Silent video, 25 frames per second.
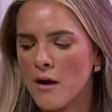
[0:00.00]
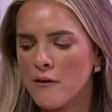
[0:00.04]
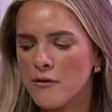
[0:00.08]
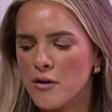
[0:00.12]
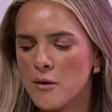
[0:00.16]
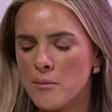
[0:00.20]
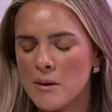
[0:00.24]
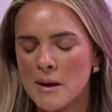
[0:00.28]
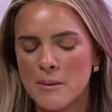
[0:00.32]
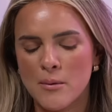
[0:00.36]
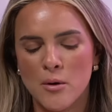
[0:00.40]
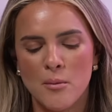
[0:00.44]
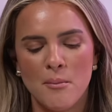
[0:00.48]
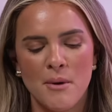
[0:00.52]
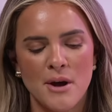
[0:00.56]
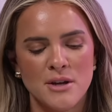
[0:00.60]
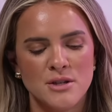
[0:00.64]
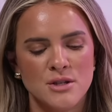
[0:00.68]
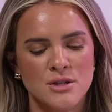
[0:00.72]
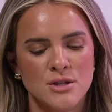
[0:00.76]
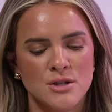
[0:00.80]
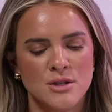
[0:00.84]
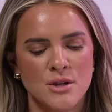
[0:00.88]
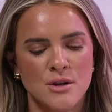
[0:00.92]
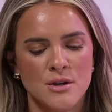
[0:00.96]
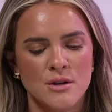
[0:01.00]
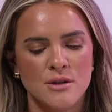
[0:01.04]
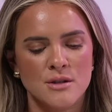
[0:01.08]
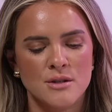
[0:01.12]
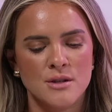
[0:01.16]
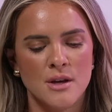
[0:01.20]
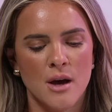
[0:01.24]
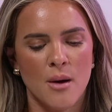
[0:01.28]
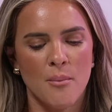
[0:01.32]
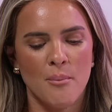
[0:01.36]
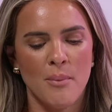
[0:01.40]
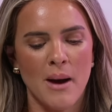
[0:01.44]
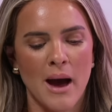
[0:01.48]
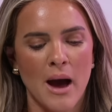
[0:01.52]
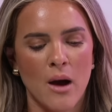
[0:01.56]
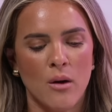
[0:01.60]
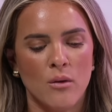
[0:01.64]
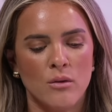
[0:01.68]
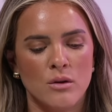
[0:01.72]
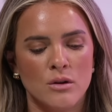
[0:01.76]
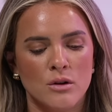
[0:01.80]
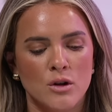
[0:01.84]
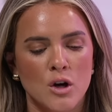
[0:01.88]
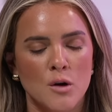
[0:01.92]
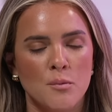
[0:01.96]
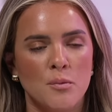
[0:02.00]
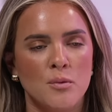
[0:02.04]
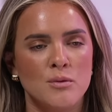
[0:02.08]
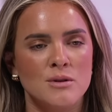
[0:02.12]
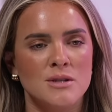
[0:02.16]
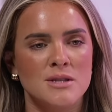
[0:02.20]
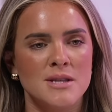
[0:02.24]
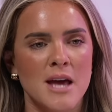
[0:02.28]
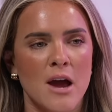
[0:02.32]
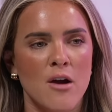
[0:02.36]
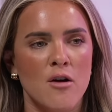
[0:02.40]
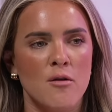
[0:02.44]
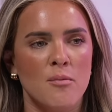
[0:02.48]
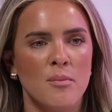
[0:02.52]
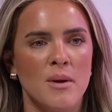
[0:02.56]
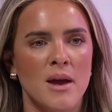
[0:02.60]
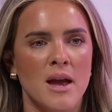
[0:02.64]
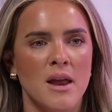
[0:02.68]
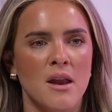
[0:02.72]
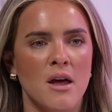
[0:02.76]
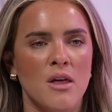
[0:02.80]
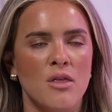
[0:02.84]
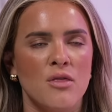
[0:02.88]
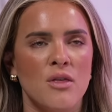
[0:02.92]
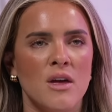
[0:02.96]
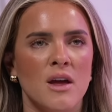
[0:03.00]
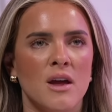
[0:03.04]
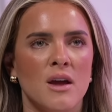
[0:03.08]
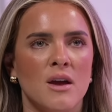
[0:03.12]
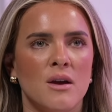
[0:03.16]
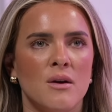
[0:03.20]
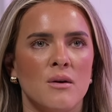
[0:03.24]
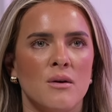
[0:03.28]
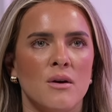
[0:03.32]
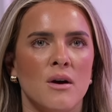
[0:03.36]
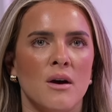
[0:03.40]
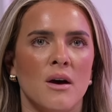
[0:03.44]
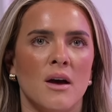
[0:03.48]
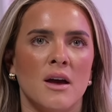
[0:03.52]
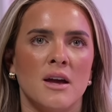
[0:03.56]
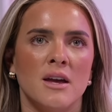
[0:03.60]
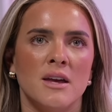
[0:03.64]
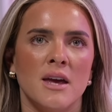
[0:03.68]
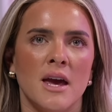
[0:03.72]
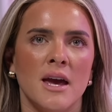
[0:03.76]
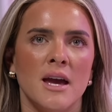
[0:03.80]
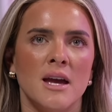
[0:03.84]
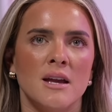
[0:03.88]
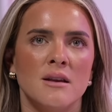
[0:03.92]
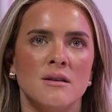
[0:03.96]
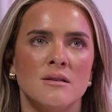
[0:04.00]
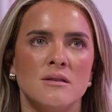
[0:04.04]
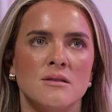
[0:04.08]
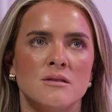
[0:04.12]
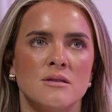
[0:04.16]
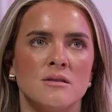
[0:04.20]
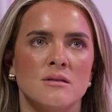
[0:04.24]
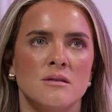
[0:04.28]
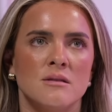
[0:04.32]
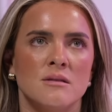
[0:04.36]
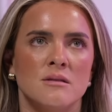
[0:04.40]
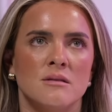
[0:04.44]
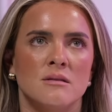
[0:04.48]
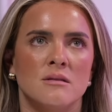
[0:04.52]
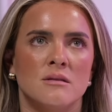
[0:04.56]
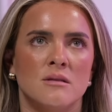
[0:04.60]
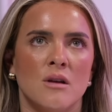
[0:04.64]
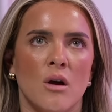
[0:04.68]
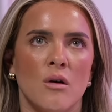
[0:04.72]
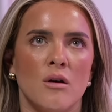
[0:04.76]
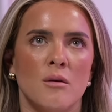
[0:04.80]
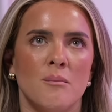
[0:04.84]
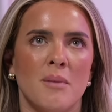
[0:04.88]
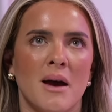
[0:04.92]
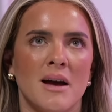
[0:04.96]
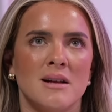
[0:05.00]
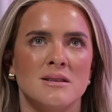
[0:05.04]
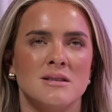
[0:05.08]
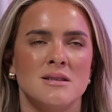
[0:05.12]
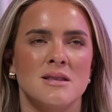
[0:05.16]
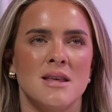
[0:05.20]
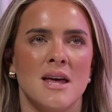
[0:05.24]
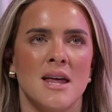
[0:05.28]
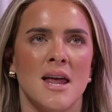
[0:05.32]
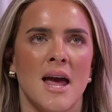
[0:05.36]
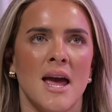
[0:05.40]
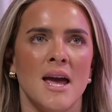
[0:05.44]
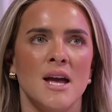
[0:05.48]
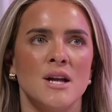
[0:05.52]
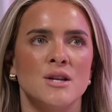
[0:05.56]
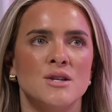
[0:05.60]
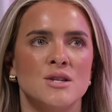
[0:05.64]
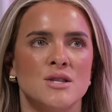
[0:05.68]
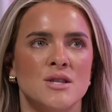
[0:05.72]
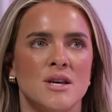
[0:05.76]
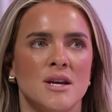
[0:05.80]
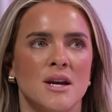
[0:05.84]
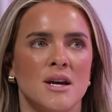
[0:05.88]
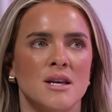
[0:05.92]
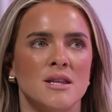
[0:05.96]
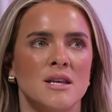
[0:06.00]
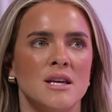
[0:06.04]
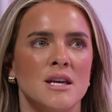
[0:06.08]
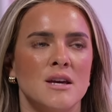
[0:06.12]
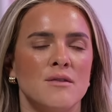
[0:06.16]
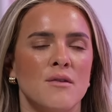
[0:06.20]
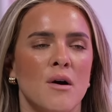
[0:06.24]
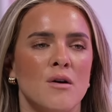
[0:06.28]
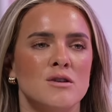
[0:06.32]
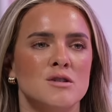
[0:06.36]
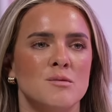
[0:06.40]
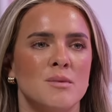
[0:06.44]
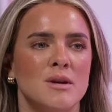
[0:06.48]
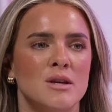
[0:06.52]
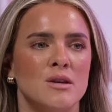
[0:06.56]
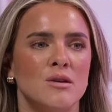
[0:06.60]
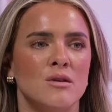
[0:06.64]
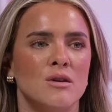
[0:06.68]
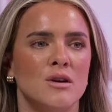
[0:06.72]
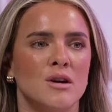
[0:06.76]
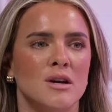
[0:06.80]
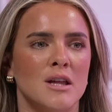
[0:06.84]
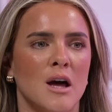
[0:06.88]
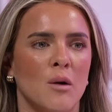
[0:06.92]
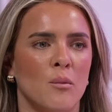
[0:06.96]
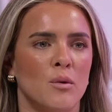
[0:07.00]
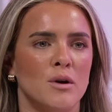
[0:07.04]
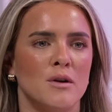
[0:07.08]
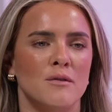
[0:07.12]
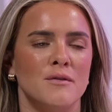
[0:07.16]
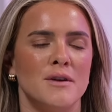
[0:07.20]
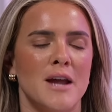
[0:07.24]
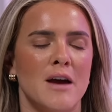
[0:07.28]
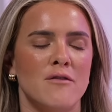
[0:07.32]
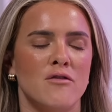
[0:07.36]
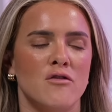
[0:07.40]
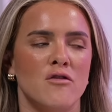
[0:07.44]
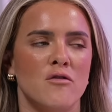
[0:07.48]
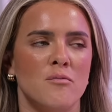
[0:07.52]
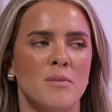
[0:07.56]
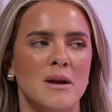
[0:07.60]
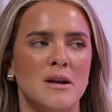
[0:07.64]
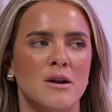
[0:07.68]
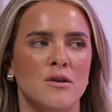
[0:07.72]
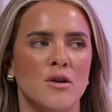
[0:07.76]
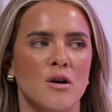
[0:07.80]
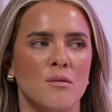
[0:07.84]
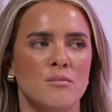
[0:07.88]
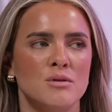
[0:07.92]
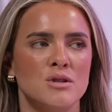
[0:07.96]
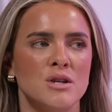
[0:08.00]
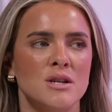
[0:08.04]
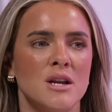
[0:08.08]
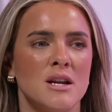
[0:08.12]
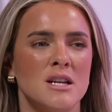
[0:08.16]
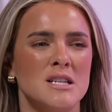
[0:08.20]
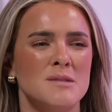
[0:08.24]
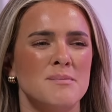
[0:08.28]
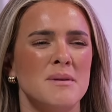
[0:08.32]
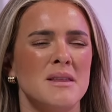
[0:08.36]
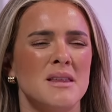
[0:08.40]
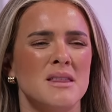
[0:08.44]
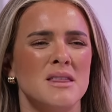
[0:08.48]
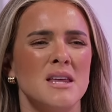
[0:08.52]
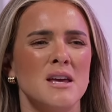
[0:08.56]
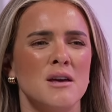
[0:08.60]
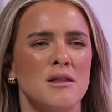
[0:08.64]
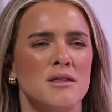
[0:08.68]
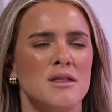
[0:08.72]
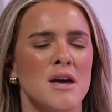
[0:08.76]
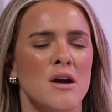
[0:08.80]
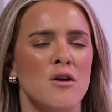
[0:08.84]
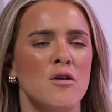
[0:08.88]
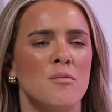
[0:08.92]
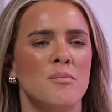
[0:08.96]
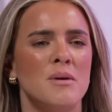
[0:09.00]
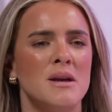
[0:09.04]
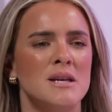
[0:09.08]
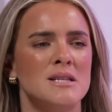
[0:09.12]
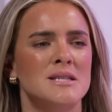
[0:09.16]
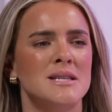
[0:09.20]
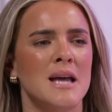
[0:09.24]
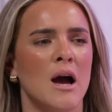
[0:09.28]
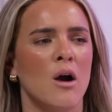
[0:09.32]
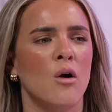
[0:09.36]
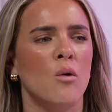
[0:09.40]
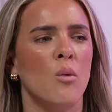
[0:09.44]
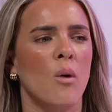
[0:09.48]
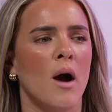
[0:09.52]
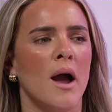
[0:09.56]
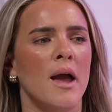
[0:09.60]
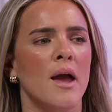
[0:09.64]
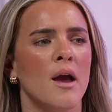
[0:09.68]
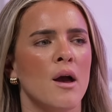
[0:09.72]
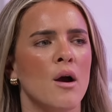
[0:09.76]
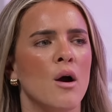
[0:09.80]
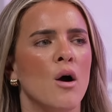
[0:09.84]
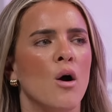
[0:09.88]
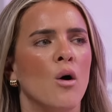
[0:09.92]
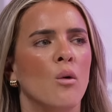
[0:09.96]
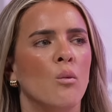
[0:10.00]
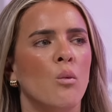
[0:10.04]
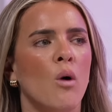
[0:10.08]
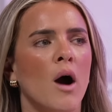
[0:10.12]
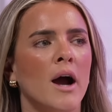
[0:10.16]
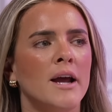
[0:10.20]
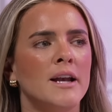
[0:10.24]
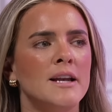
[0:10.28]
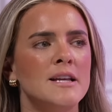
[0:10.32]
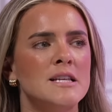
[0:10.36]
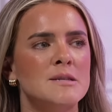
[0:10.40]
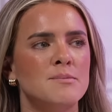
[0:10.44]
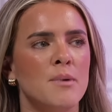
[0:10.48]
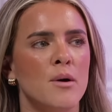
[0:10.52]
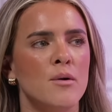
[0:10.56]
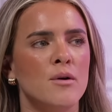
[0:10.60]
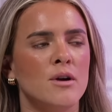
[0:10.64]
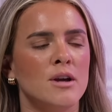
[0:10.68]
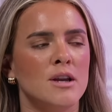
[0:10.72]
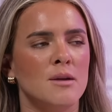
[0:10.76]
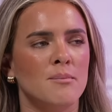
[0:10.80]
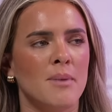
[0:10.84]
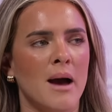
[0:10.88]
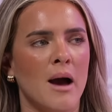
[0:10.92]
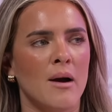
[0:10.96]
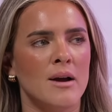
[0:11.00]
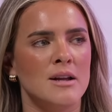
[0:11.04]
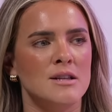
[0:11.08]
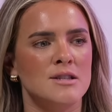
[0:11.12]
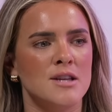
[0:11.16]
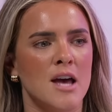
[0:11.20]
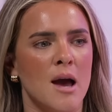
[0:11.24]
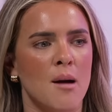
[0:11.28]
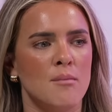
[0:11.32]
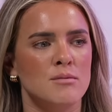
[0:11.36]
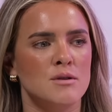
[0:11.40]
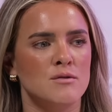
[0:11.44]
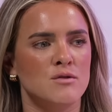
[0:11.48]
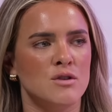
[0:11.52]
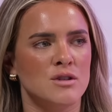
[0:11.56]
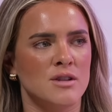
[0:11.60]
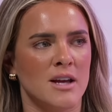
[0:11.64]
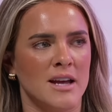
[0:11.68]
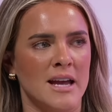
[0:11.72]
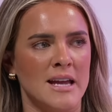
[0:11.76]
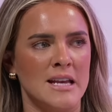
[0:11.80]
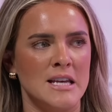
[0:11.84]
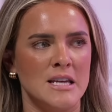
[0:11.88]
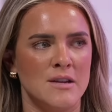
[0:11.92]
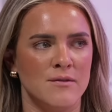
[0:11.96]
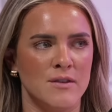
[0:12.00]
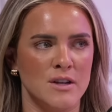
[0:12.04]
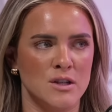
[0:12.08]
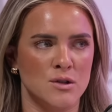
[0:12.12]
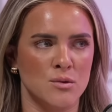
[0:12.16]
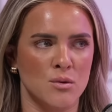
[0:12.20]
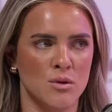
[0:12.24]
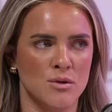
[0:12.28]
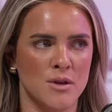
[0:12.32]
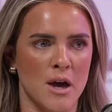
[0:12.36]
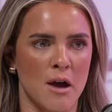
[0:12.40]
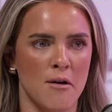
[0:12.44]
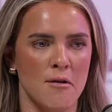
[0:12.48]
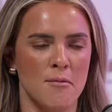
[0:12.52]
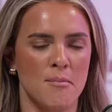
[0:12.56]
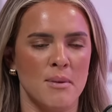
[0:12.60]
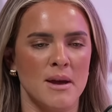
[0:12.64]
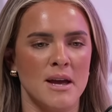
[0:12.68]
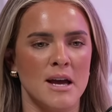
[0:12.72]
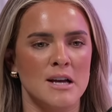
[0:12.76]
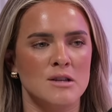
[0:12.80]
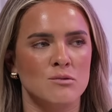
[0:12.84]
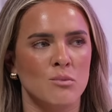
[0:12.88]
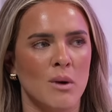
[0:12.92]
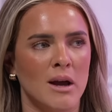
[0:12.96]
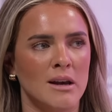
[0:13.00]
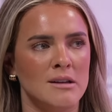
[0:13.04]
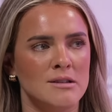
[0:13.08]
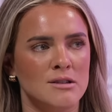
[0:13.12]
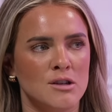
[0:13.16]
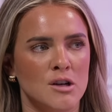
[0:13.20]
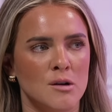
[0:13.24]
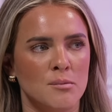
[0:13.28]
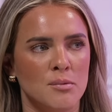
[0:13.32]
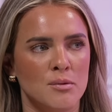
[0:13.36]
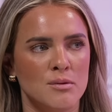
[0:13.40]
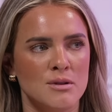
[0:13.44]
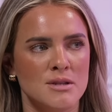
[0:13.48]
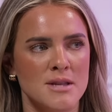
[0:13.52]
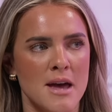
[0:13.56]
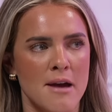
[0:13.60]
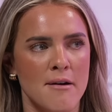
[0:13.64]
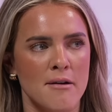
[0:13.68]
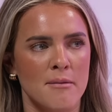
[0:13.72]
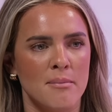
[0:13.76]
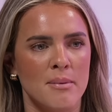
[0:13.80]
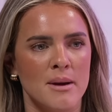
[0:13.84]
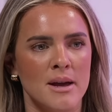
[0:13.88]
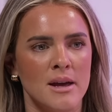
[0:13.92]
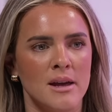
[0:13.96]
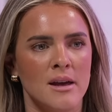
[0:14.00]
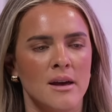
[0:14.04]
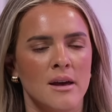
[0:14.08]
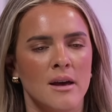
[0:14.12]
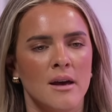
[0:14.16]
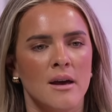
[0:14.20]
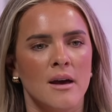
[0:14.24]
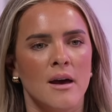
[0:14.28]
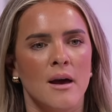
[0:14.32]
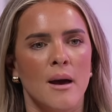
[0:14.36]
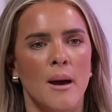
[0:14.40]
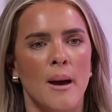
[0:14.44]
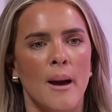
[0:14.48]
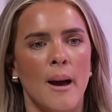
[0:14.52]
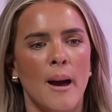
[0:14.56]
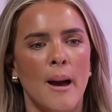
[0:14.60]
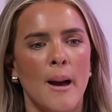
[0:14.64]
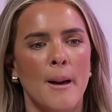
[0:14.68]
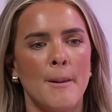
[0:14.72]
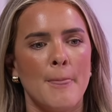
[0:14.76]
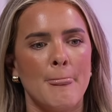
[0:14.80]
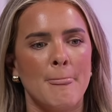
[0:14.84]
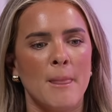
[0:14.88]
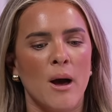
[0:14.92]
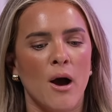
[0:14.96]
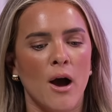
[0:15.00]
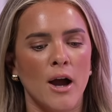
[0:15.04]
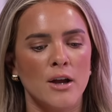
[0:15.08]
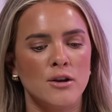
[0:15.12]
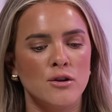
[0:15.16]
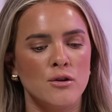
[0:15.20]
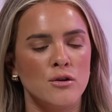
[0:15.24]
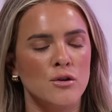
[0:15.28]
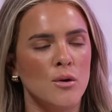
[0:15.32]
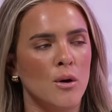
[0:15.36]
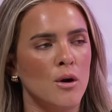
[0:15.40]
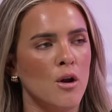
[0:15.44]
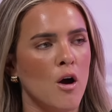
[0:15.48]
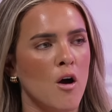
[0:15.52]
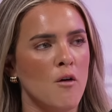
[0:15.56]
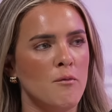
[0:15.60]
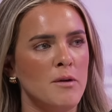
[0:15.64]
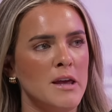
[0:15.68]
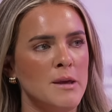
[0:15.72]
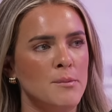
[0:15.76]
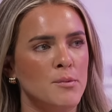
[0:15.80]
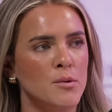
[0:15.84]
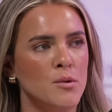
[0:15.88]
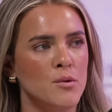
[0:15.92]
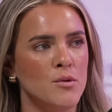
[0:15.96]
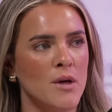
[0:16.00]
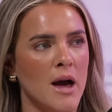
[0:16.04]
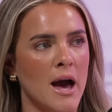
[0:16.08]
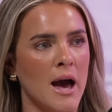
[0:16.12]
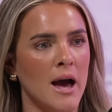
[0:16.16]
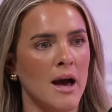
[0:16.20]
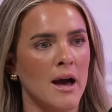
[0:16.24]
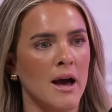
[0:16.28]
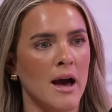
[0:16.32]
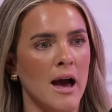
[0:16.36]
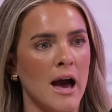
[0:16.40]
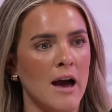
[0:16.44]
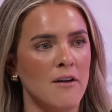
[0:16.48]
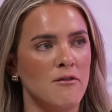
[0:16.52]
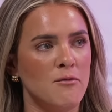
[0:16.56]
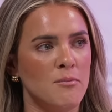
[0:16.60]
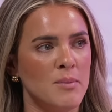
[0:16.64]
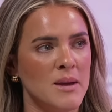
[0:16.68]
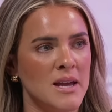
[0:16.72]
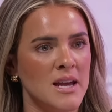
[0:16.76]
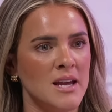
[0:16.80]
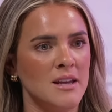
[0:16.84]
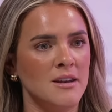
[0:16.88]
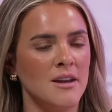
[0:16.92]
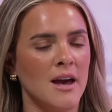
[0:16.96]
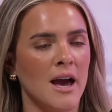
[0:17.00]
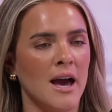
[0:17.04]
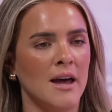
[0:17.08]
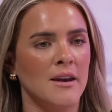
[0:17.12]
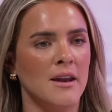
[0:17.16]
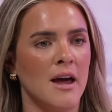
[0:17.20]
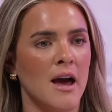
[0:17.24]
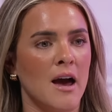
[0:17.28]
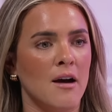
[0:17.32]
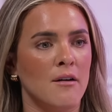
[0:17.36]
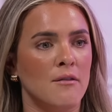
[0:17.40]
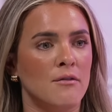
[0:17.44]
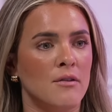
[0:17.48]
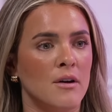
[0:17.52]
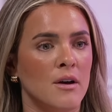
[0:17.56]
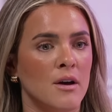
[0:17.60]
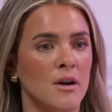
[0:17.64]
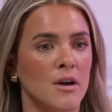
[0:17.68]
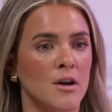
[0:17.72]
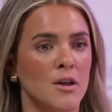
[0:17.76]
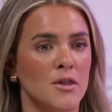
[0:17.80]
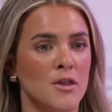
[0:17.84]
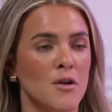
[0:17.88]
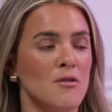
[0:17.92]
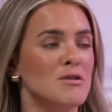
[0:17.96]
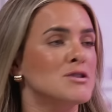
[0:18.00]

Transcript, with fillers: a few people messaged us about couples therapy and i think again going back to the age thing, I think if I was a bit younger, that would have never have been an option. And I think, think therapy is now quite widely spoken about in terms of just like individual therapy as well as couples therapy. Yeah. Um, I do know a lot of people that have been and have. There